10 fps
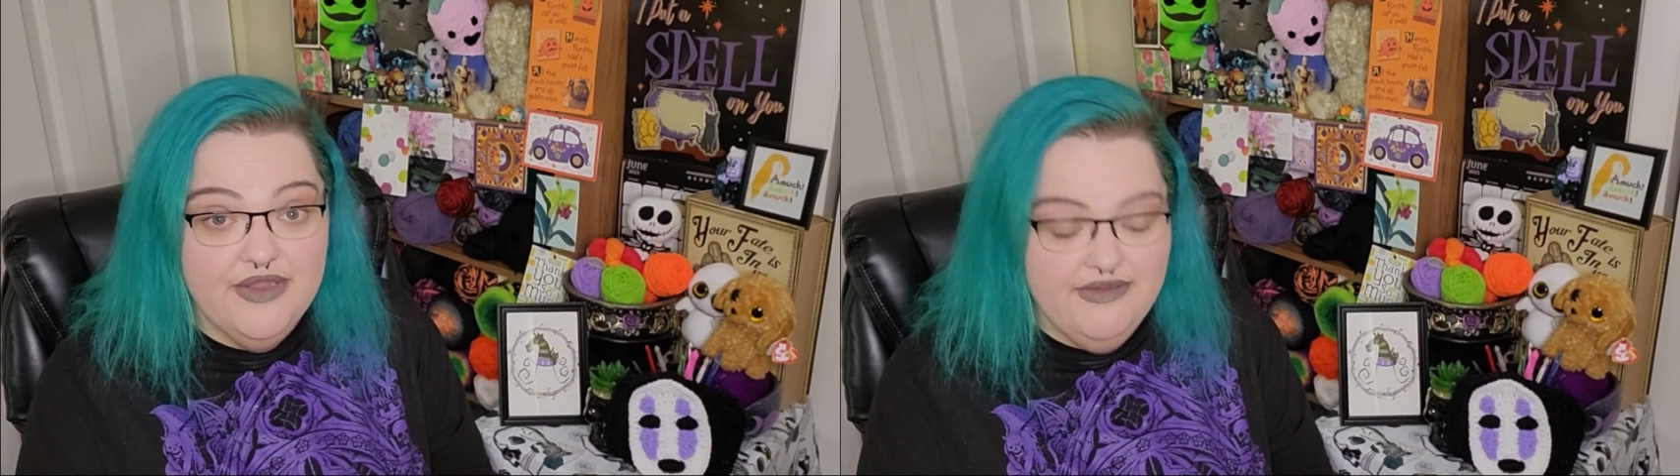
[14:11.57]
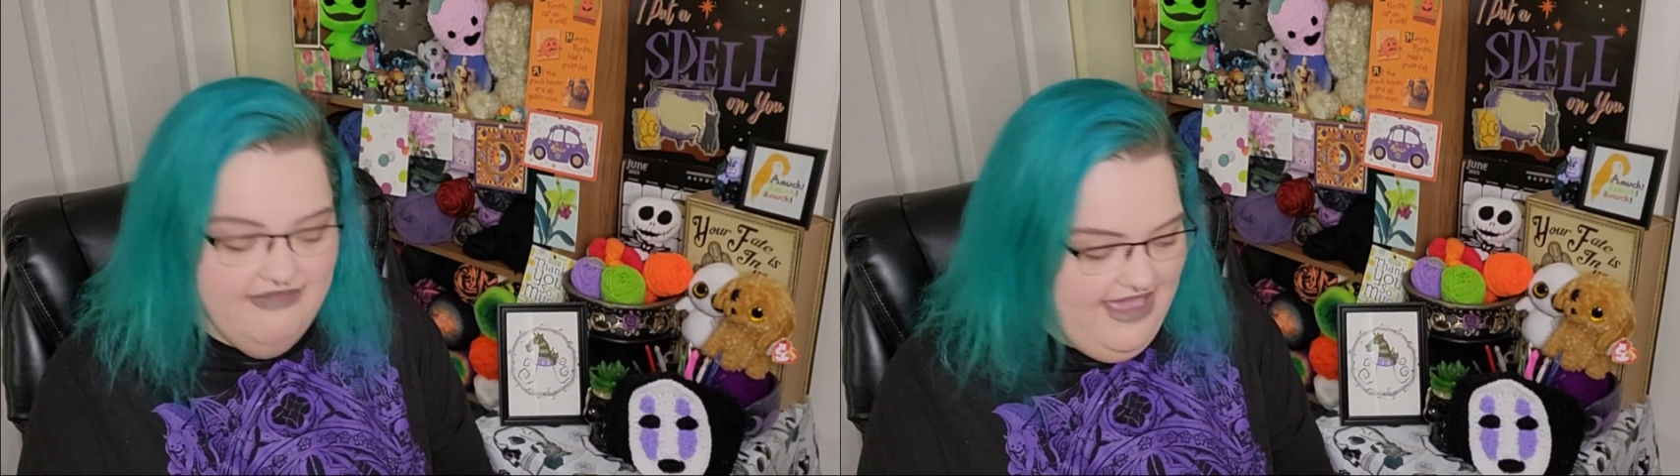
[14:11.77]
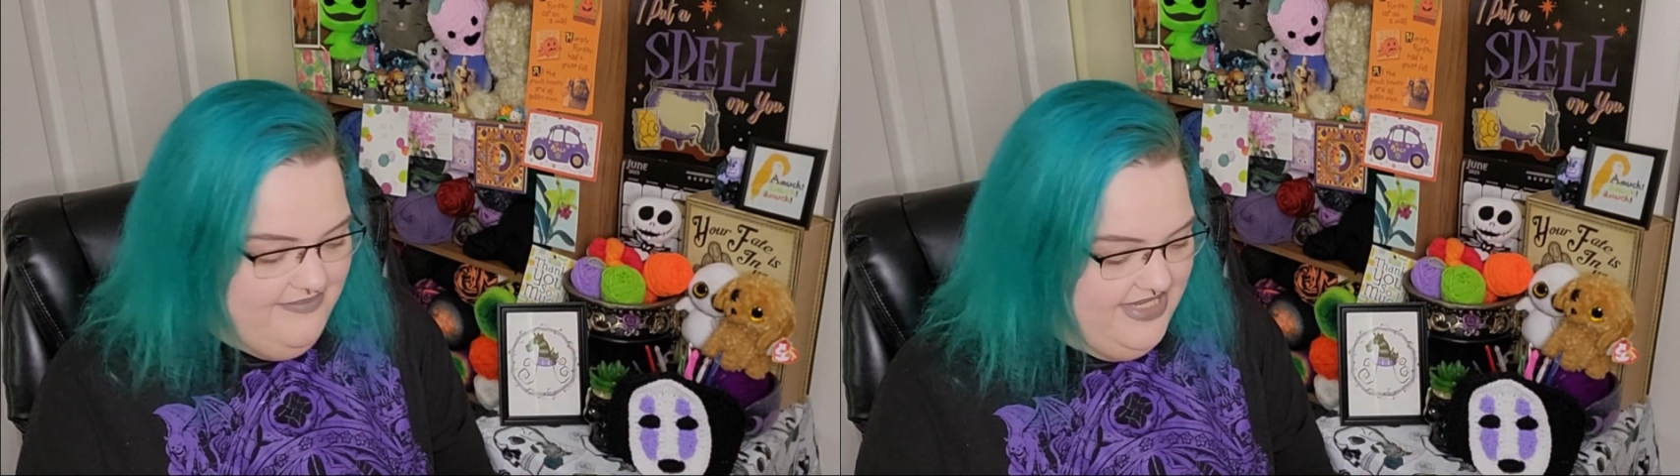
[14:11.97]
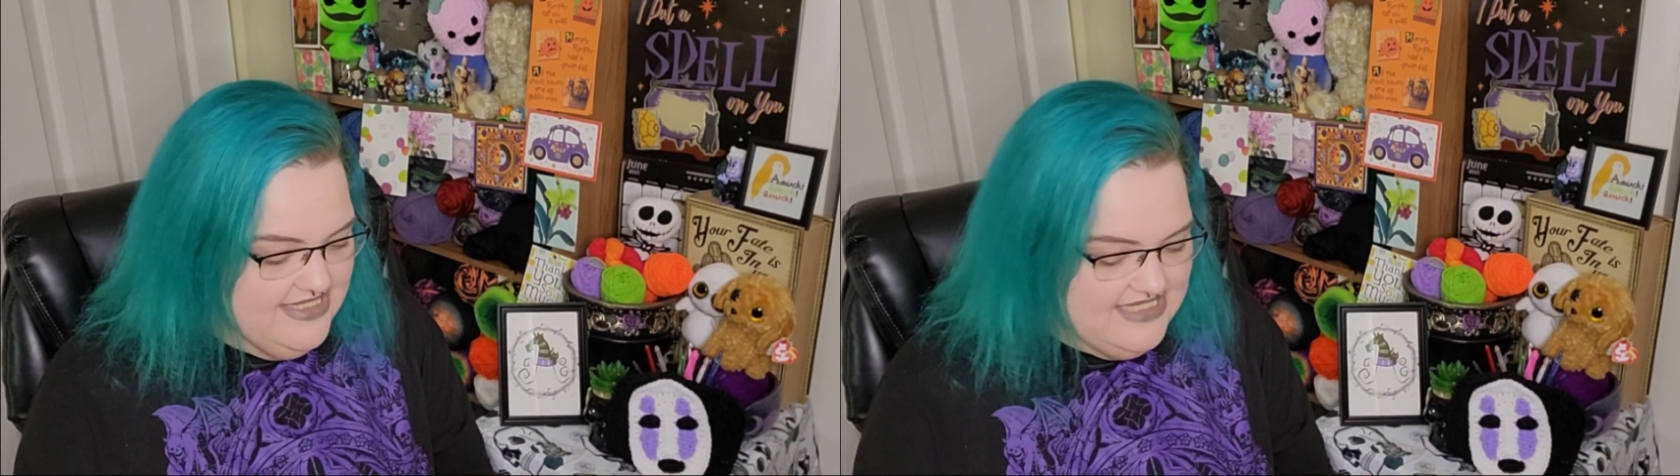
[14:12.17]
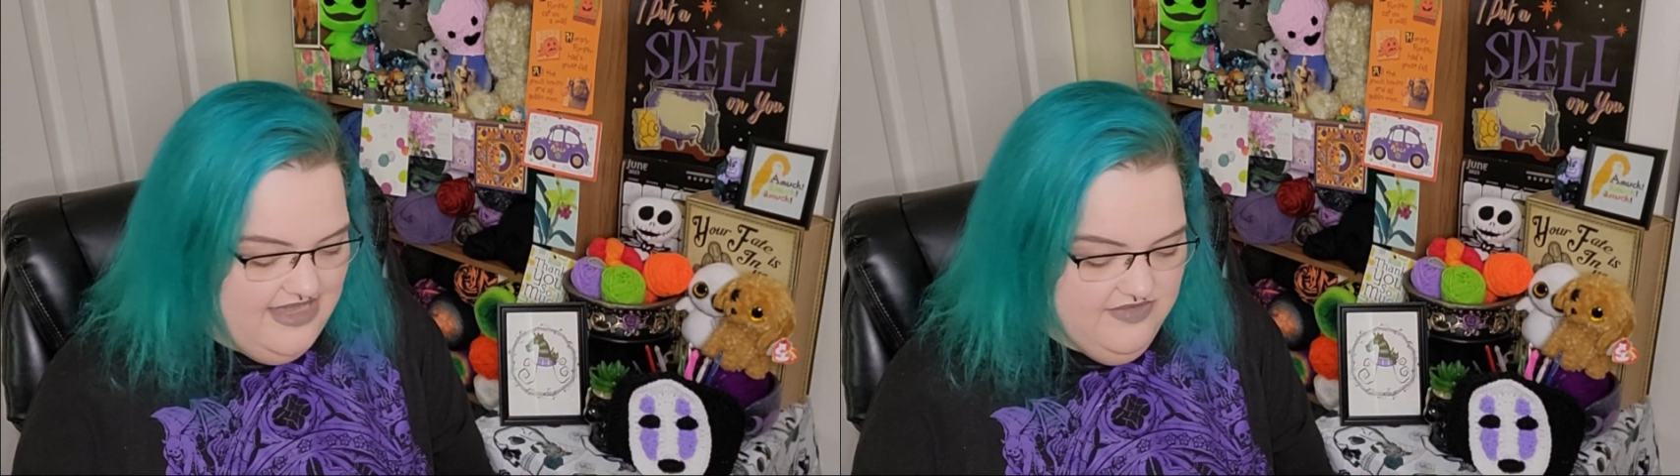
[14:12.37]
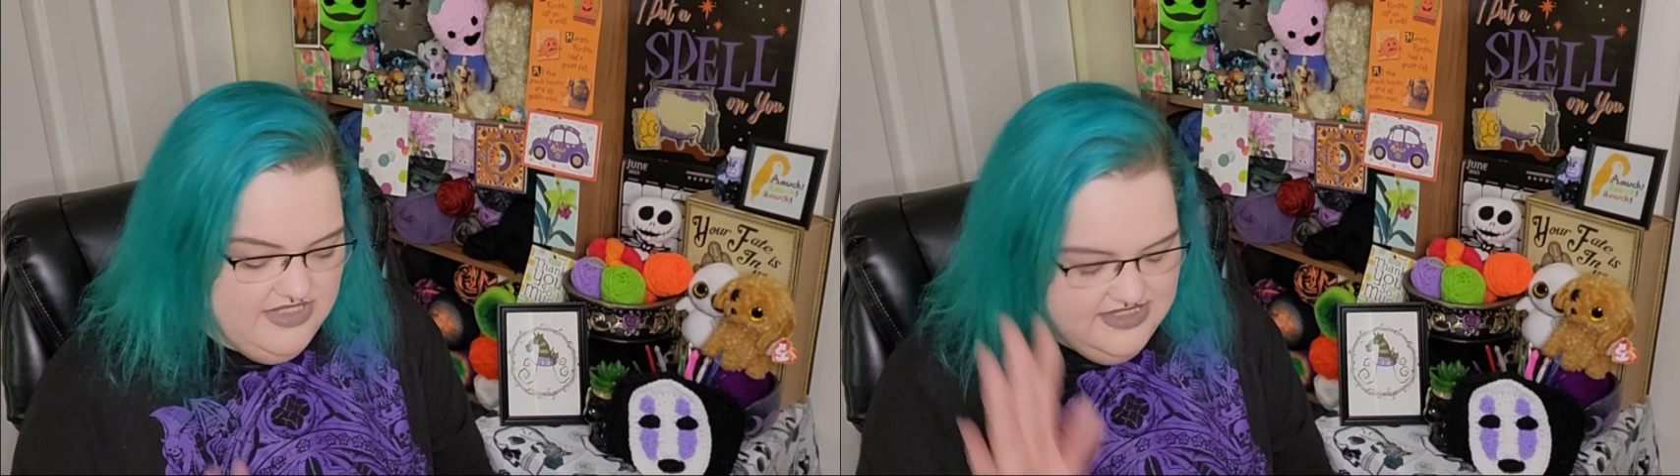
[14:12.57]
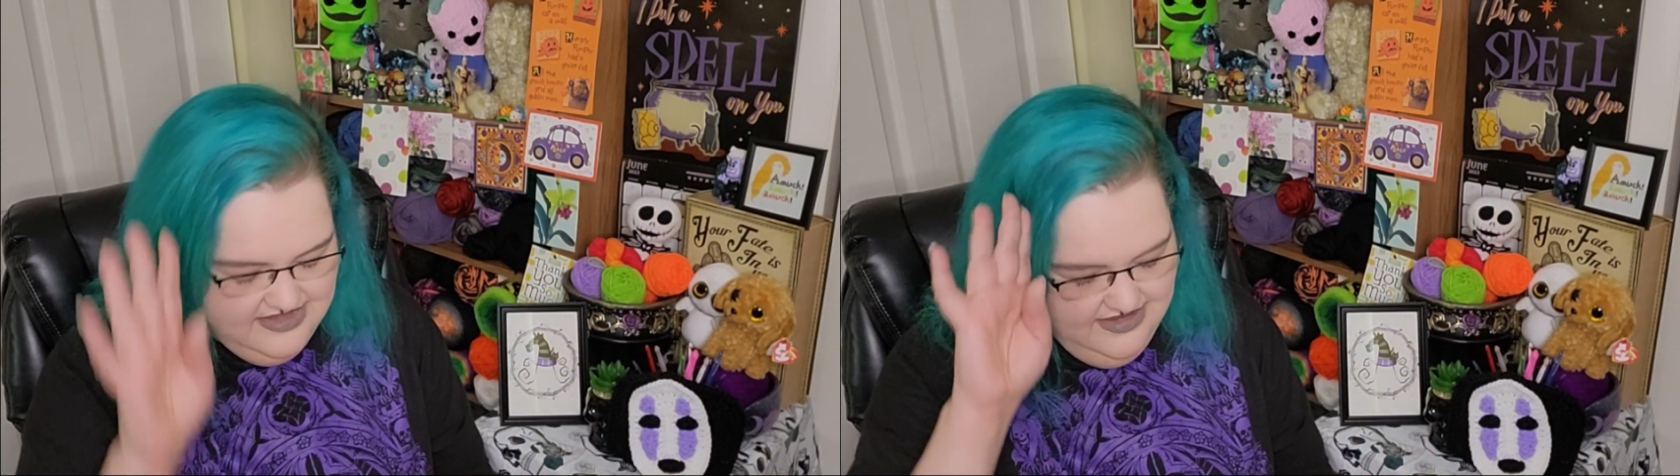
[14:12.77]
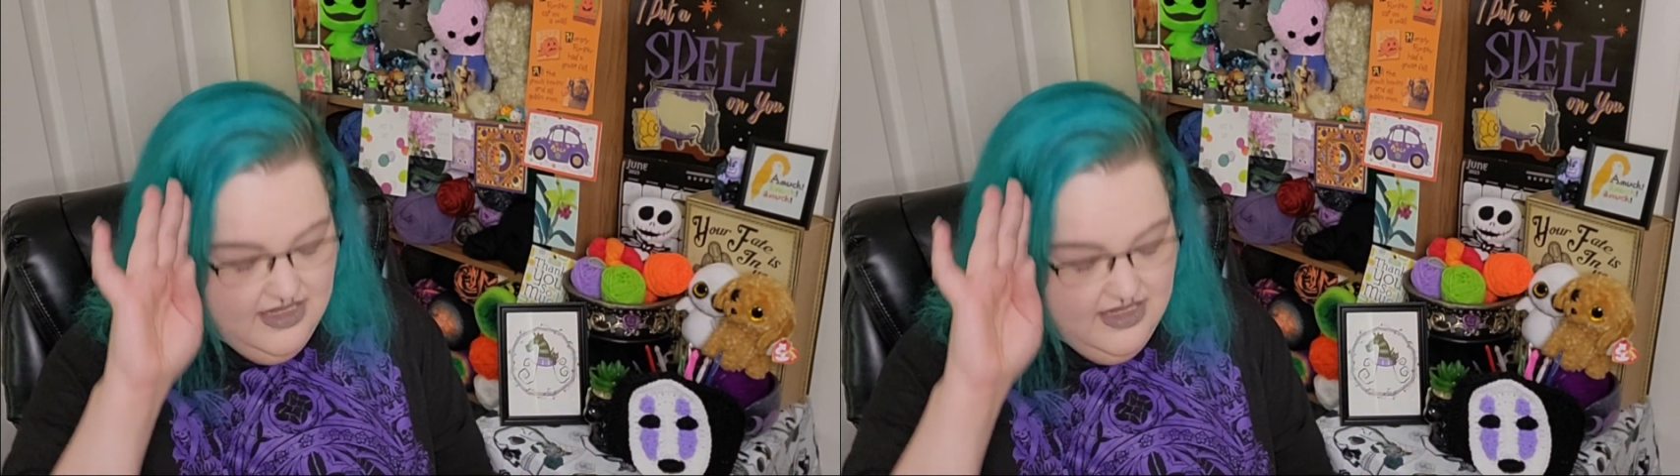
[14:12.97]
you that because I was